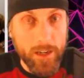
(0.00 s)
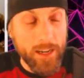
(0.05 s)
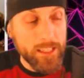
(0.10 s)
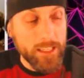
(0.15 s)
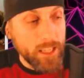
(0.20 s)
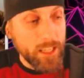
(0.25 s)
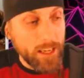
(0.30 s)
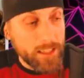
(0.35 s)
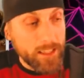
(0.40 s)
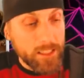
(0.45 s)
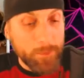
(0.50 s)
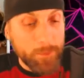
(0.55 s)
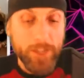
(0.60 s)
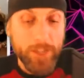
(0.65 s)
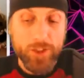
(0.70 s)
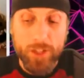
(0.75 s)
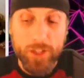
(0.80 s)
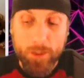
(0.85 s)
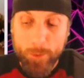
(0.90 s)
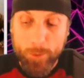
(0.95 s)

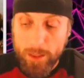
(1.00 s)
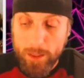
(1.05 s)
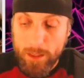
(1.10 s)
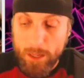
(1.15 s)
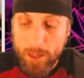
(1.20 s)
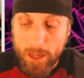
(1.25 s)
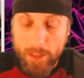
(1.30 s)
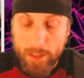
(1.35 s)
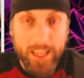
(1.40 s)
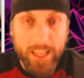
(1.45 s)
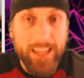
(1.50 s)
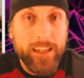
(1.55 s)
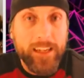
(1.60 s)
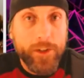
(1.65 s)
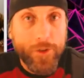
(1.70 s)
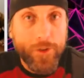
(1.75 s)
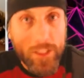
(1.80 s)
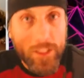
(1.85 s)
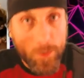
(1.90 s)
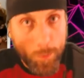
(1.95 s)
especially with uh, the
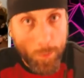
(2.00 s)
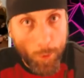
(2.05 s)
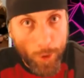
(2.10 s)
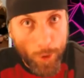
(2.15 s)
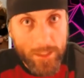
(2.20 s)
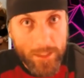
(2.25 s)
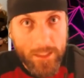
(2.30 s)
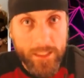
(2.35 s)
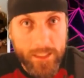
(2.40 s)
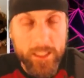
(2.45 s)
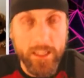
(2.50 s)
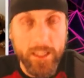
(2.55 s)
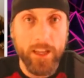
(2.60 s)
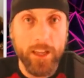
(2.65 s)
increased buoyancy